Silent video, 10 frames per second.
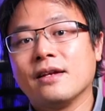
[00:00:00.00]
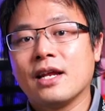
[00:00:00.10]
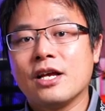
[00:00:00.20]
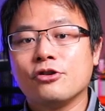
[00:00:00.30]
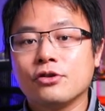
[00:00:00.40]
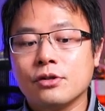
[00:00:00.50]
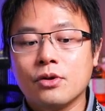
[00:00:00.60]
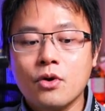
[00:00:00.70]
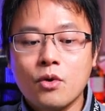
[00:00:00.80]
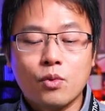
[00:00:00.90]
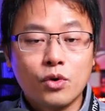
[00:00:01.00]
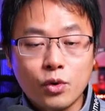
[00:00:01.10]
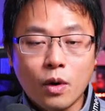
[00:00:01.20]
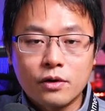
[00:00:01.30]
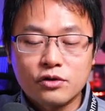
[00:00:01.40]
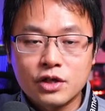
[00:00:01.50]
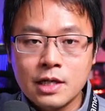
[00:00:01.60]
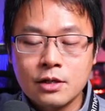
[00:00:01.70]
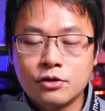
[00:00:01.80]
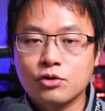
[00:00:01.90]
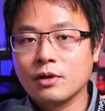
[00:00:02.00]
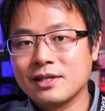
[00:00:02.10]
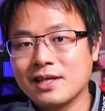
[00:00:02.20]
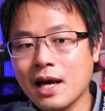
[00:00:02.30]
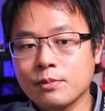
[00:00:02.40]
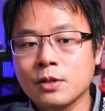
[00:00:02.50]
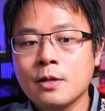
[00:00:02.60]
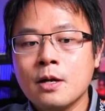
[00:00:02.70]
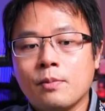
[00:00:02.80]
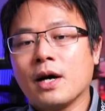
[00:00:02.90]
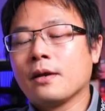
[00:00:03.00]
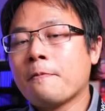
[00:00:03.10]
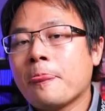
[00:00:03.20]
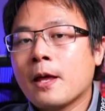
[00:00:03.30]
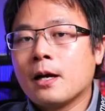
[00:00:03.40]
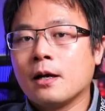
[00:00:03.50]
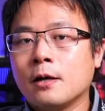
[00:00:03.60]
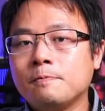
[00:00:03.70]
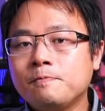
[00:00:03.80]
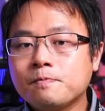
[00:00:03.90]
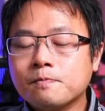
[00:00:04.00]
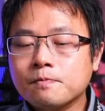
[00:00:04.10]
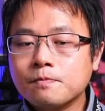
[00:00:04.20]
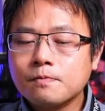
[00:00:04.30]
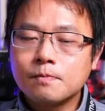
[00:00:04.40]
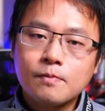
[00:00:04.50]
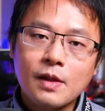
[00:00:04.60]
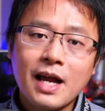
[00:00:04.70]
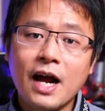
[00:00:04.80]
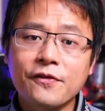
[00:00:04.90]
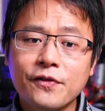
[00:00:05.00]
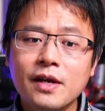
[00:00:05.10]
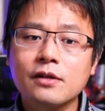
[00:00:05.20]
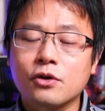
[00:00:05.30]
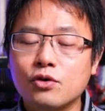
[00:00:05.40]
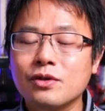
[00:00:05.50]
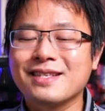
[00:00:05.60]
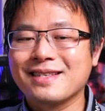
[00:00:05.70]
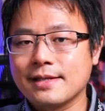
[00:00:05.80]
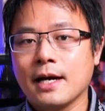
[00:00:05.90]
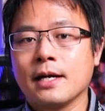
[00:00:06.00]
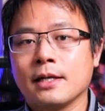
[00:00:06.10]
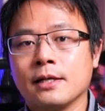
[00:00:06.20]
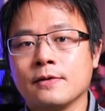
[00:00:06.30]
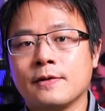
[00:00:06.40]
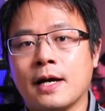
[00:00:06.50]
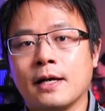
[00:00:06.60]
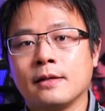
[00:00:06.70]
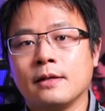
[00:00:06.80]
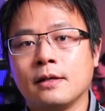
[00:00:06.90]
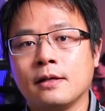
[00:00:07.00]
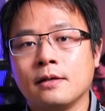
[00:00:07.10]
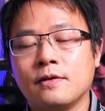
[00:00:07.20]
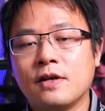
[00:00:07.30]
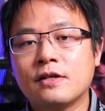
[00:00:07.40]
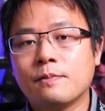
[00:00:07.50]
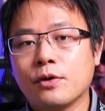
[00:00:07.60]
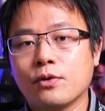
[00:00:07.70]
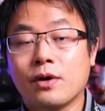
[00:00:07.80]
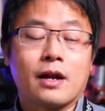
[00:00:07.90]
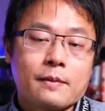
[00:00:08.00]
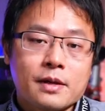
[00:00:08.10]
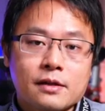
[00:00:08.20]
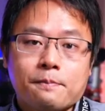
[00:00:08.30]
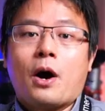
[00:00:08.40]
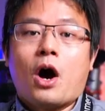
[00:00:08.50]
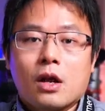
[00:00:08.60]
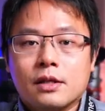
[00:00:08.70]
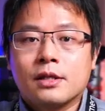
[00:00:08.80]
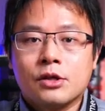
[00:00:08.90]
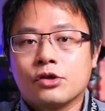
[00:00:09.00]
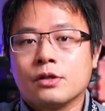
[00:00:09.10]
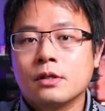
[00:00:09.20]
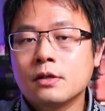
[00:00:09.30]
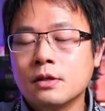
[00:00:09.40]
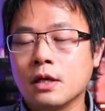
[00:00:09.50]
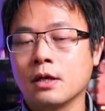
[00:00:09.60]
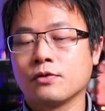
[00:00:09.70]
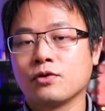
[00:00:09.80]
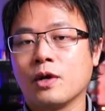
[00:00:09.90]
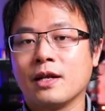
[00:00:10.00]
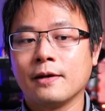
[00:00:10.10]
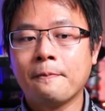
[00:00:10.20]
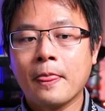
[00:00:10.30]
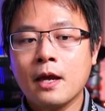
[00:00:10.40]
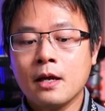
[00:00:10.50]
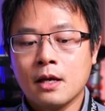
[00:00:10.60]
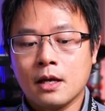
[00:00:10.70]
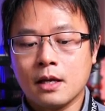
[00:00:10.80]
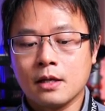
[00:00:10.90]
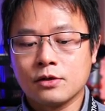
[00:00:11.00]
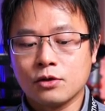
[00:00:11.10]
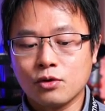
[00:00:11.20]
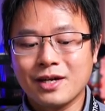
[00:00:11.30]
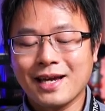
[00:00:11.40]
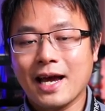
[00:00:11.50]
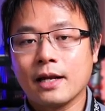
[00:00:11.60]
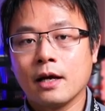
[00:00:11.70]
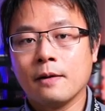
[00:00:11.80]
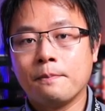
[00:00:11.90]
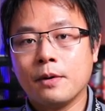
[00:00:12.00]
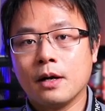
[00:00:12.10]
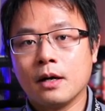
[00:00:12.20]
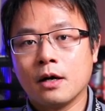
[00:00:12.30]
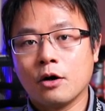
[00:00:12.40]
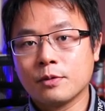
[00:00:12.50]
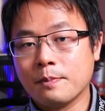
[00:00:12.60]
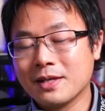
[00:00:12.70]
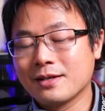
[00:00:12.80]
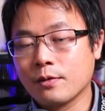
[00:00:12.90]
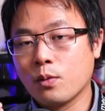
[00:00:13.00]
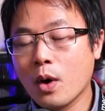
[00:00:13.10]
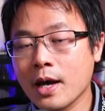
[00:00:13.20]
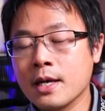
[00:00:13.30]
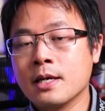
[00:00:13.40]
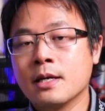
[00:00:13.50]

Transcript: a nation will require to change to adapt. But um, I think the good sign is that the these bureaucrats, I mean the politicians in Australia, is looking at a, a optimistic way